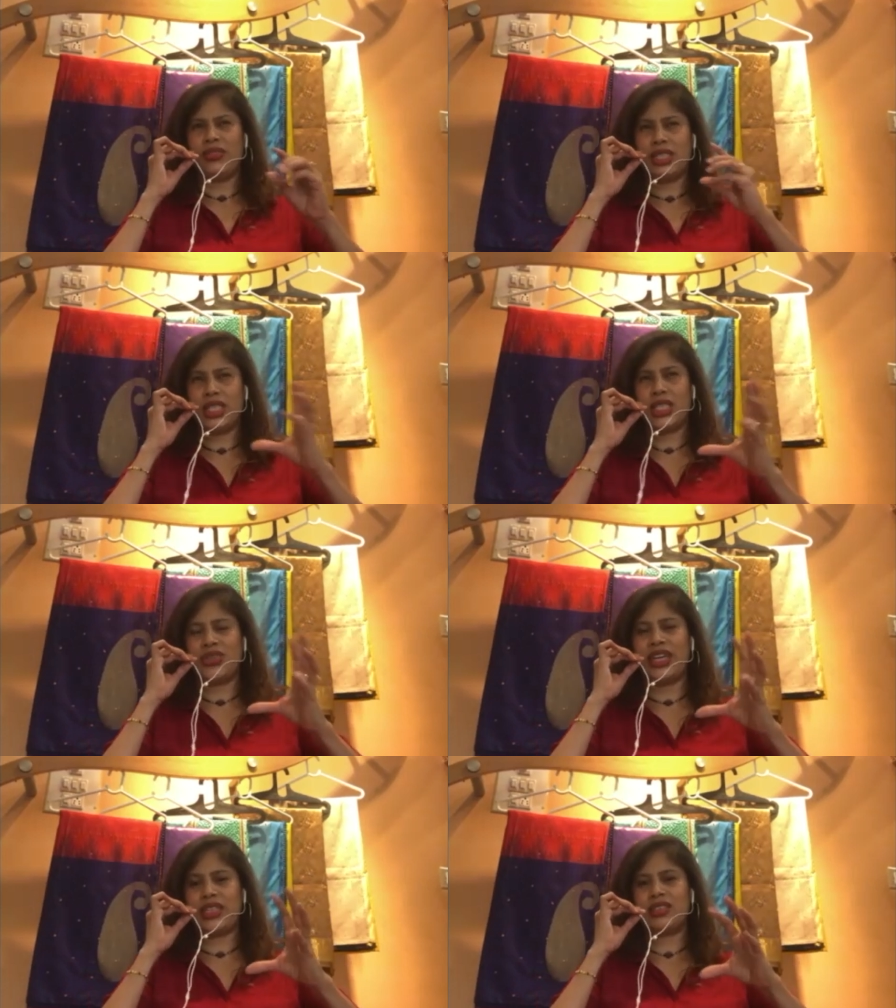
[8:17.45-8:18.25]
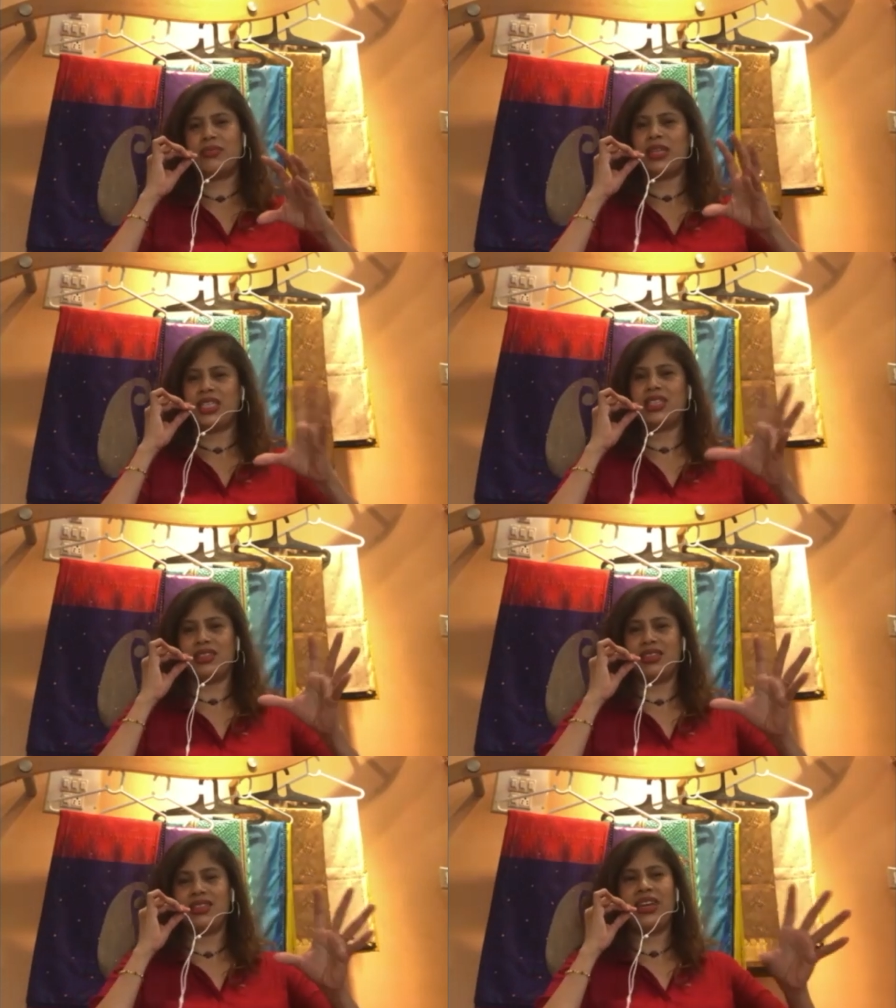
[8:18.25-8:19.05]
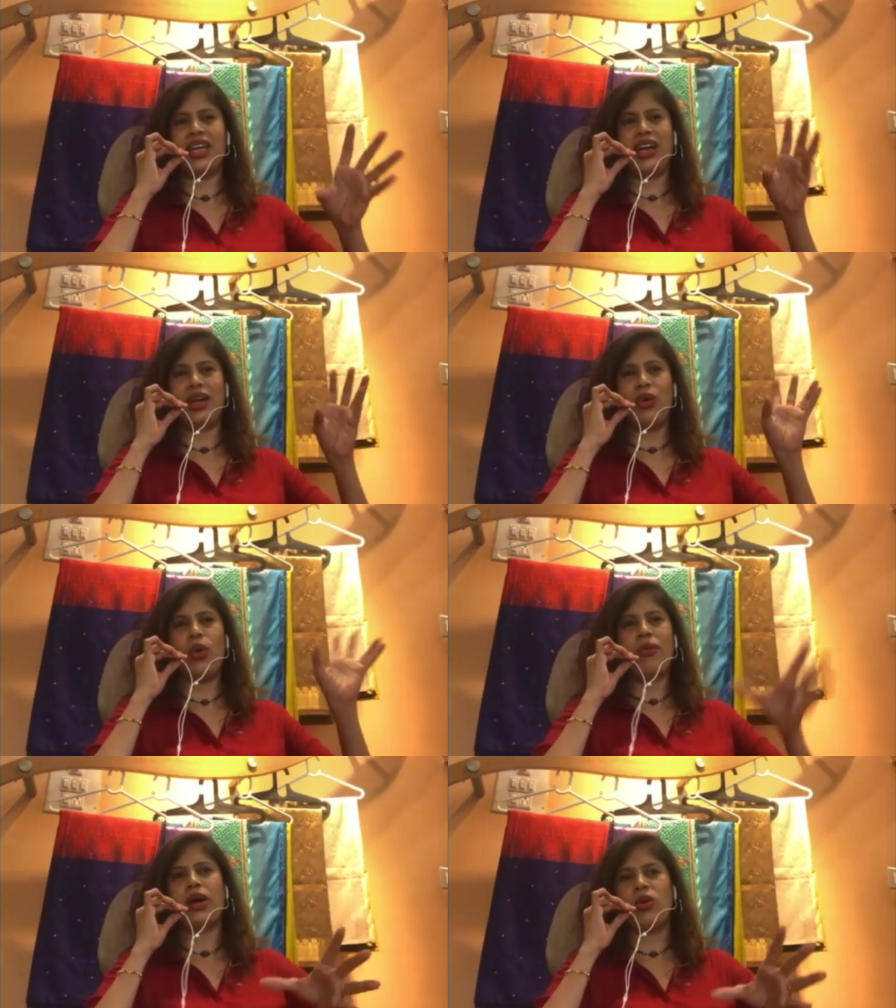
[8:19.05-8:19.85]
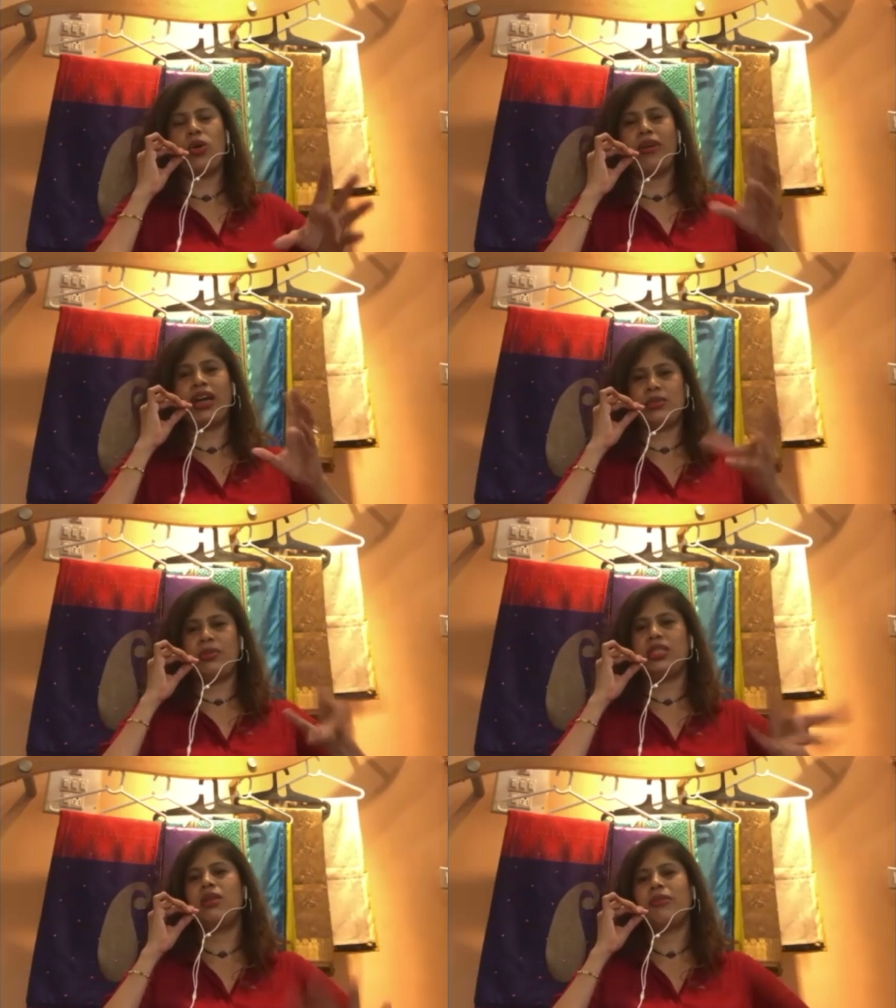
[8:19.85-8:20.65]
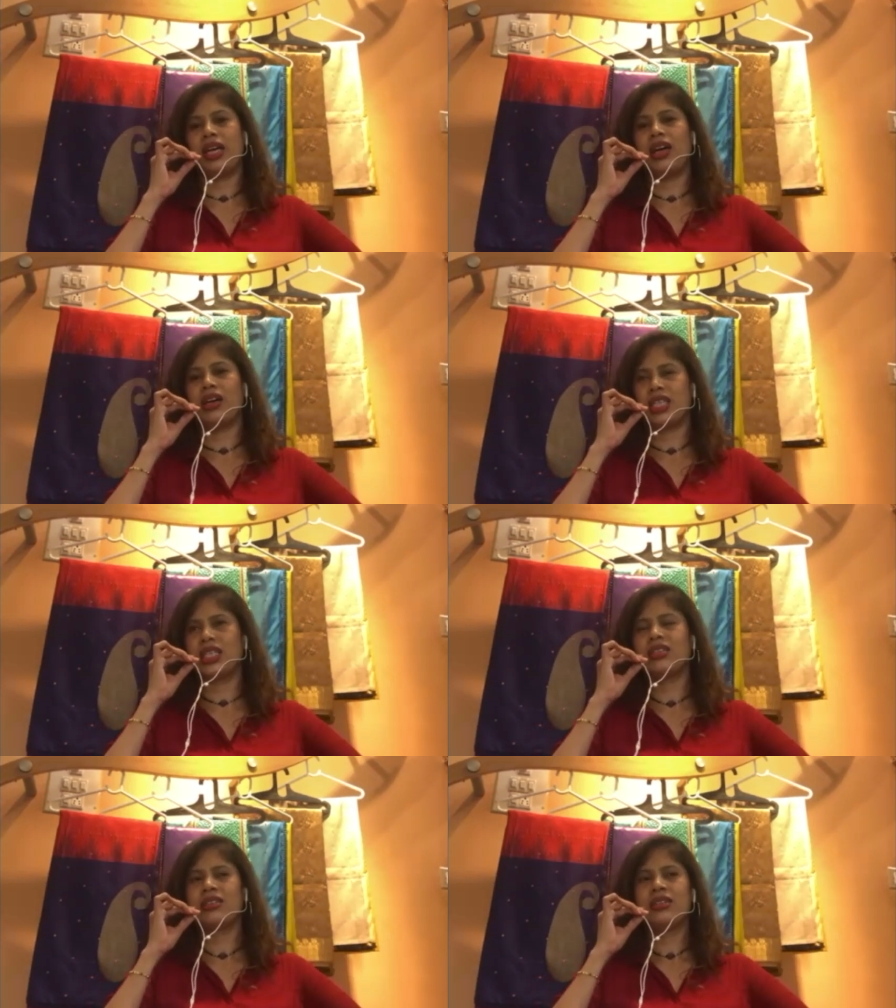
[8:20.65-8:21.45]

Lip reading: It's a stress busters when I go back home, especially my younger son.